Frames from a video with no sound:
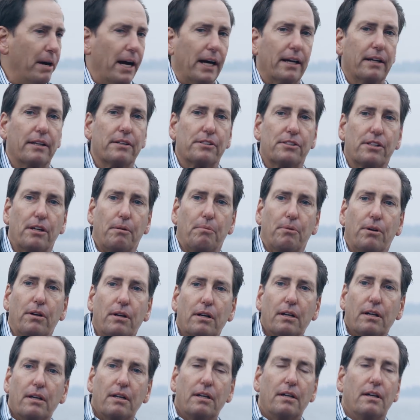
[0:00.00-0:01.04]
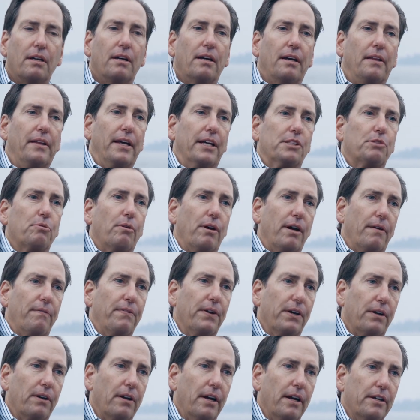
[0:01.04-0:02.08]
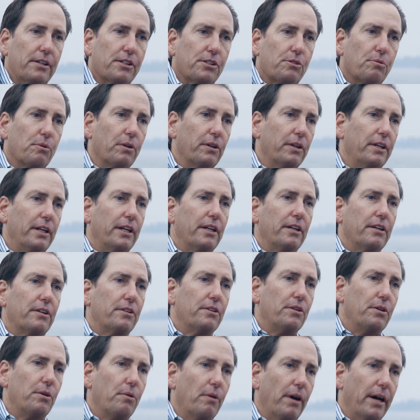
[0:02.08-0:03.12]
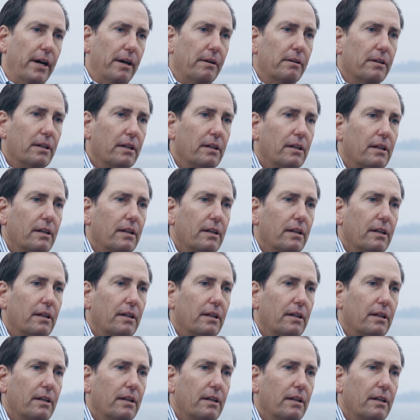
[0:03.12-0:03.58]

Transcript: back in December, and that's when I figured I just really needed to do a